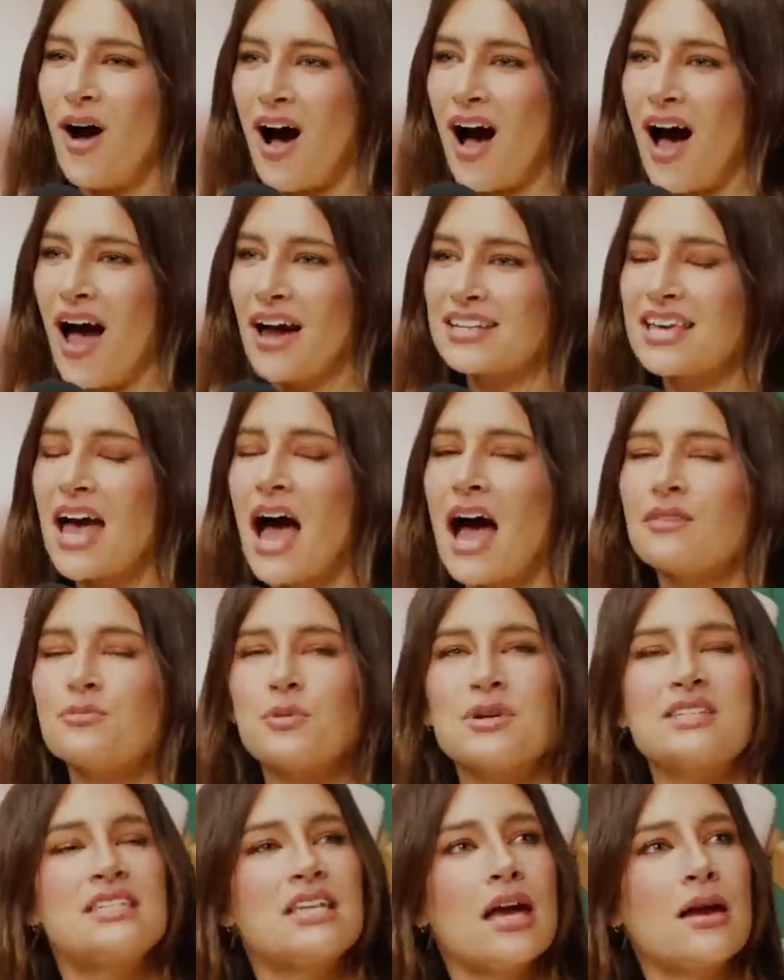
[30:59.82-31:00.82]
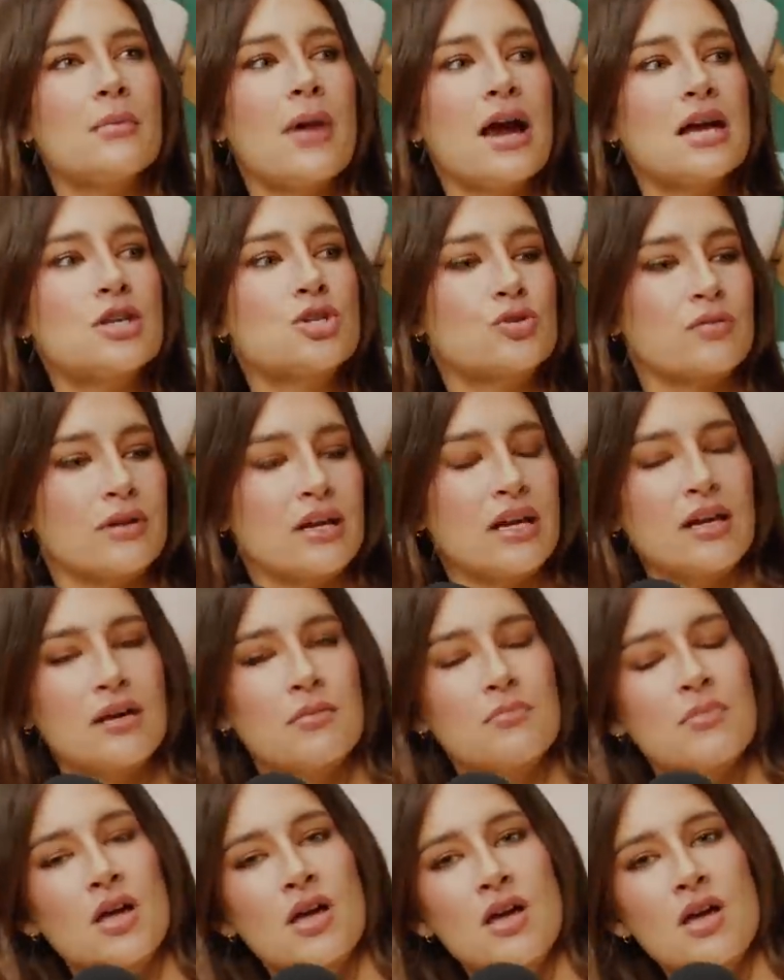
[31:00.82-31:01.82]
hot. Yeah, something I would say hot on my the
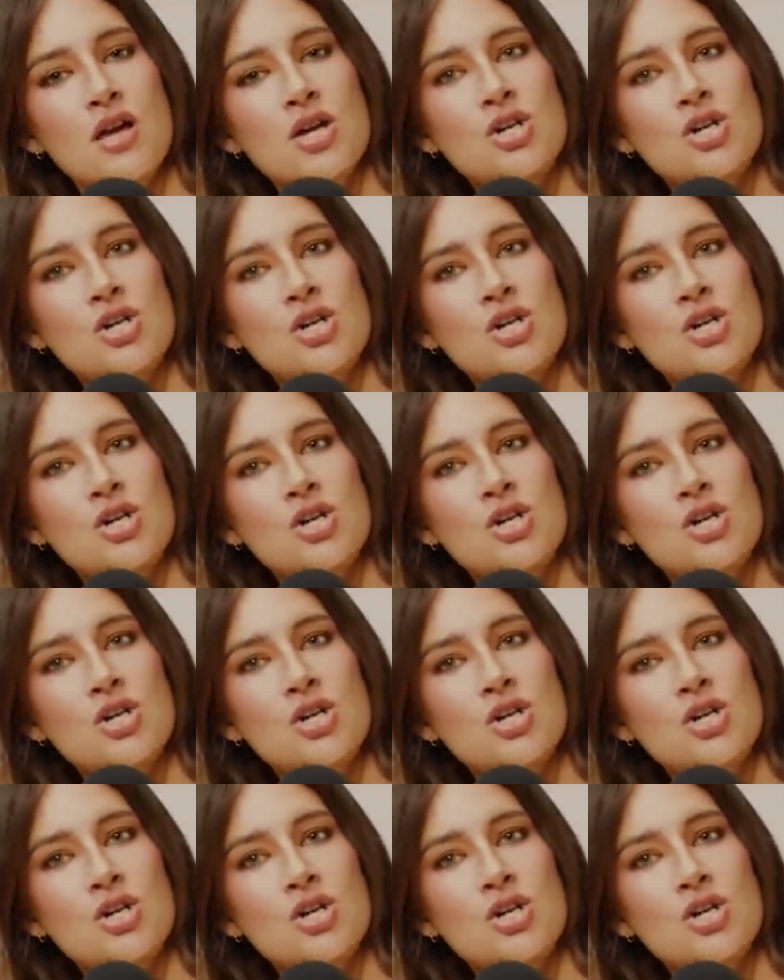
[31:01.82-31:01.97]
dream,